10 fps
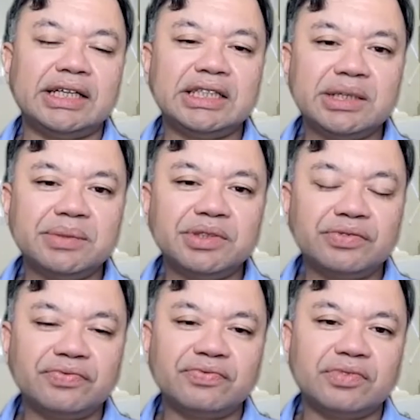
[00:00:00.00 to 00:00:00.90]
In terms
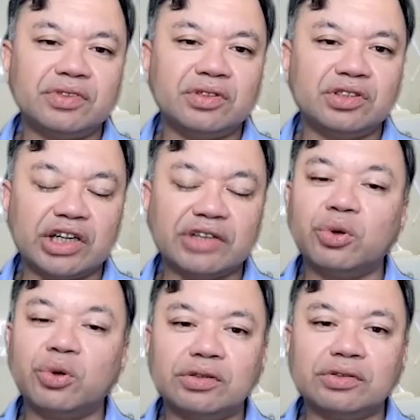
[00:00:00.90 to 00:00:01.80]
of
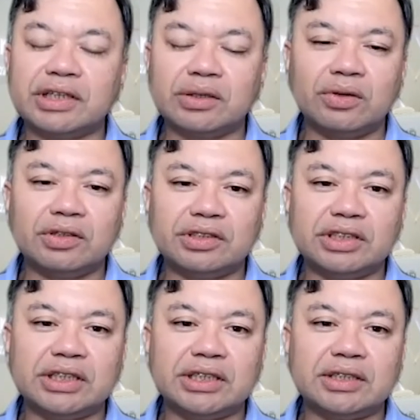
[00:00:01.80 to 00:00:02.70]
trifocal
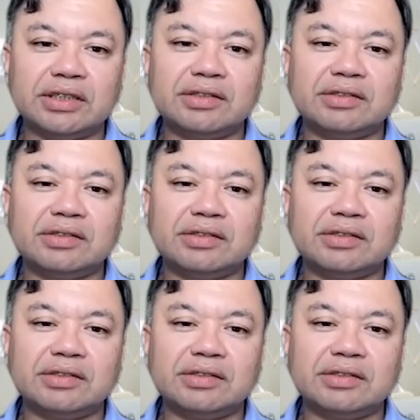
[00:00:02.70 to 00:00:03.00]
technology,